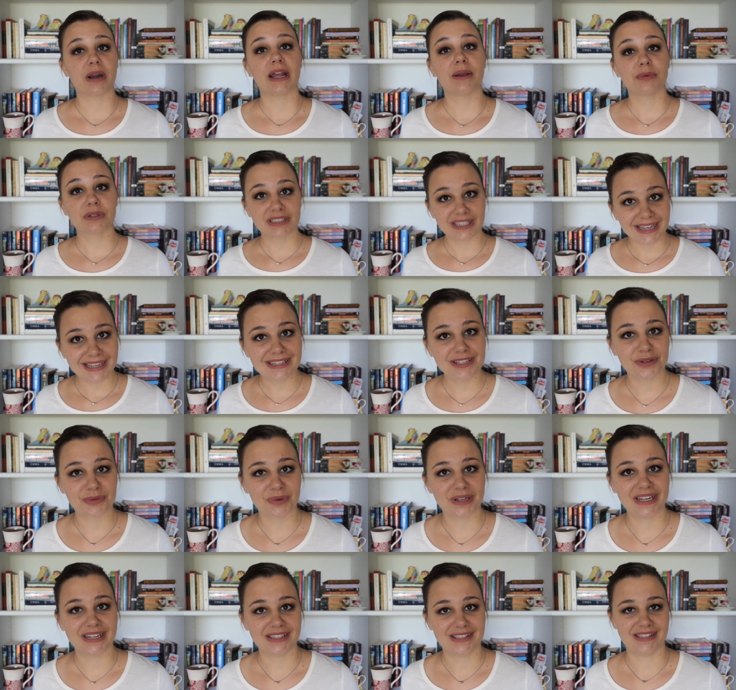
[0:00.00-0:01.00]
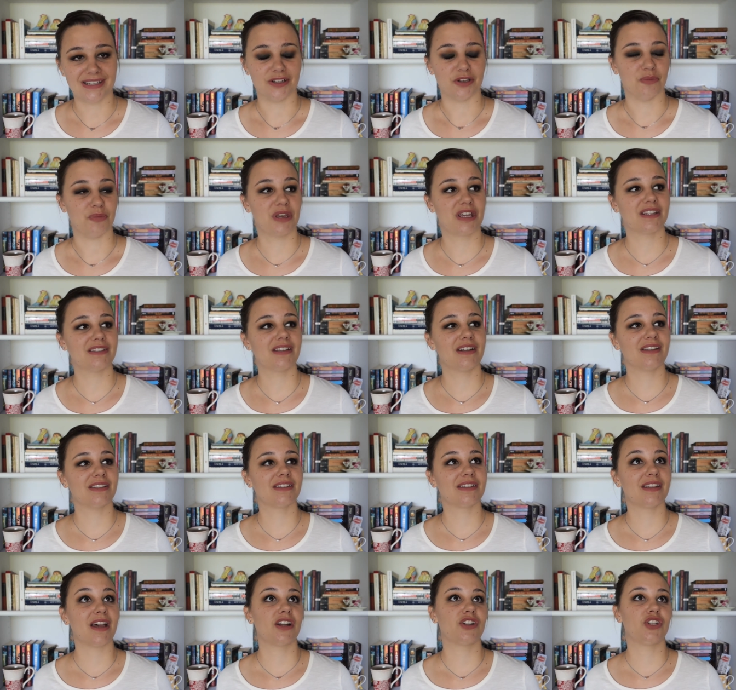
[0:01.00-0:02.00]
I would like to read it still because it
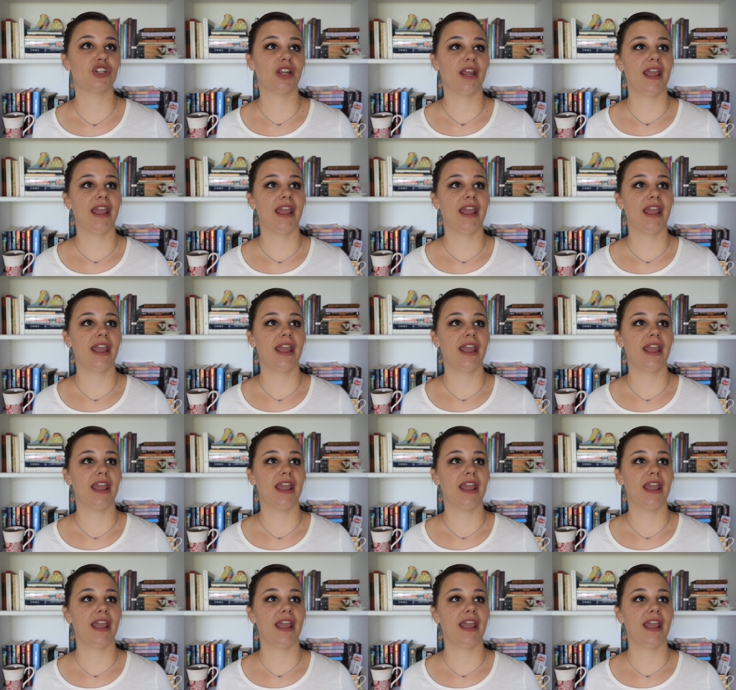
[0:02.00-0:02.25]
is such